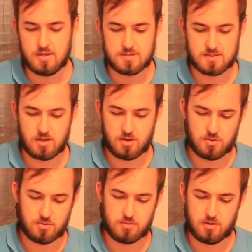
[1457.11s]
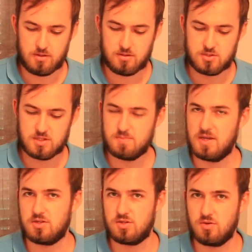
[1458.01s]
So just
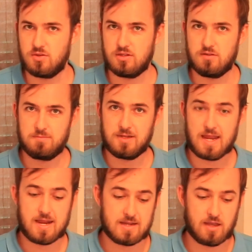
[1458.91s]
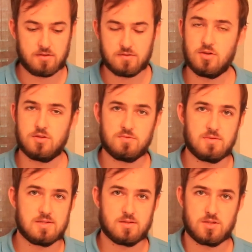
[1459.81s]
make sure that you've planned out, you've got your
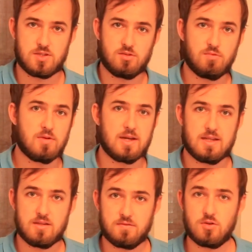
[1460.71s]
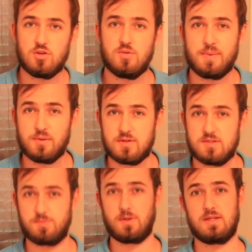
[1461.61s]
resources, you're ready, you've got your
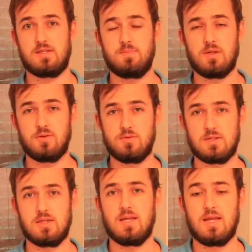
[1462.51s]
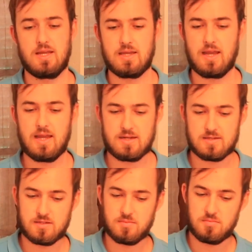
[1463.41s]
buildings ready to build,
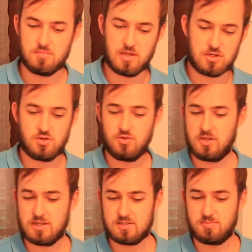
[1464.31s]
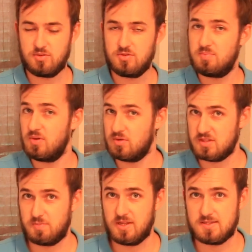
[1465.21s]
and make sure you get to build the
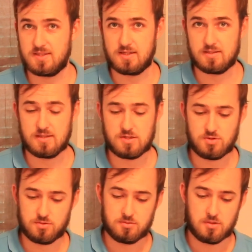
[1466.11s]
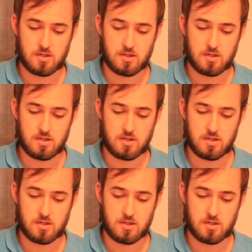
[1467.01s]
buildings plus the cathedral.